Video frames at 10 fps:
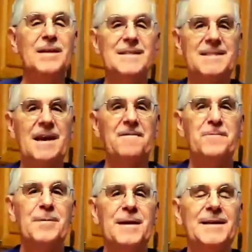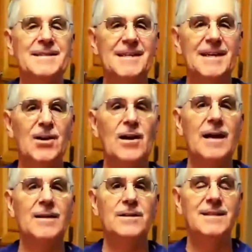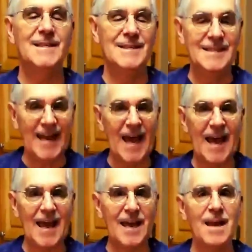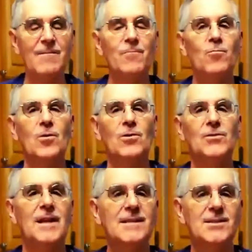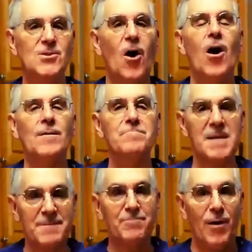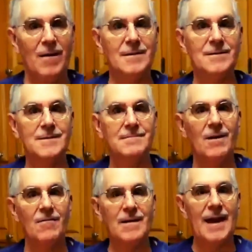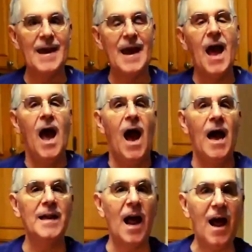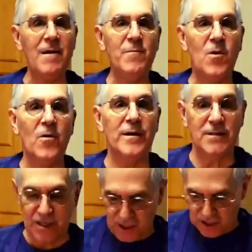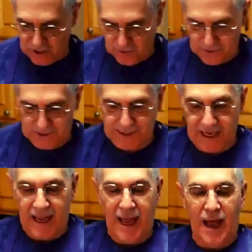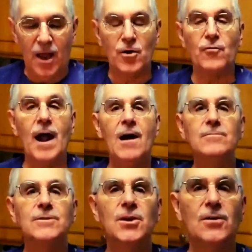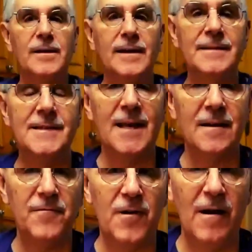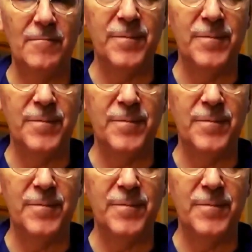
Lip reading: everybody, Chef Pete is here, and today let's talk meatballs, okay? And I'm going to use ground turkey instead of ground